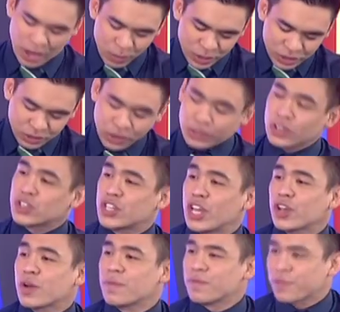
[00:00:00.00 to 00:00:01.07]
I want to talk to
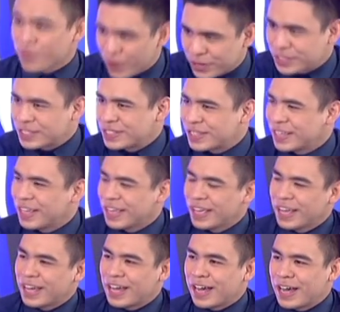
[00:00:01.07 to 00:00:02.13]
Jacob first.
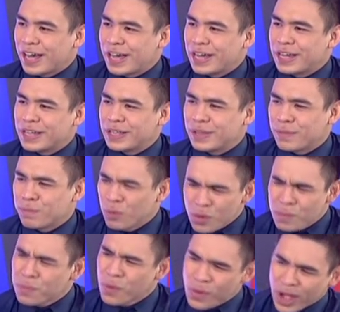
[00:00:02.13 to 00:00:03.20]

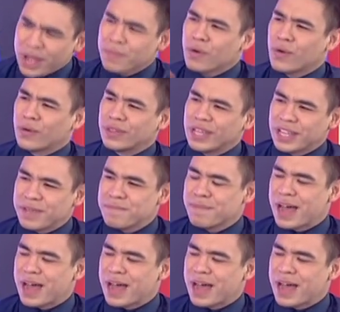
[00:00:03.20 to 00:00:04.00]
Buong buhay mo, naging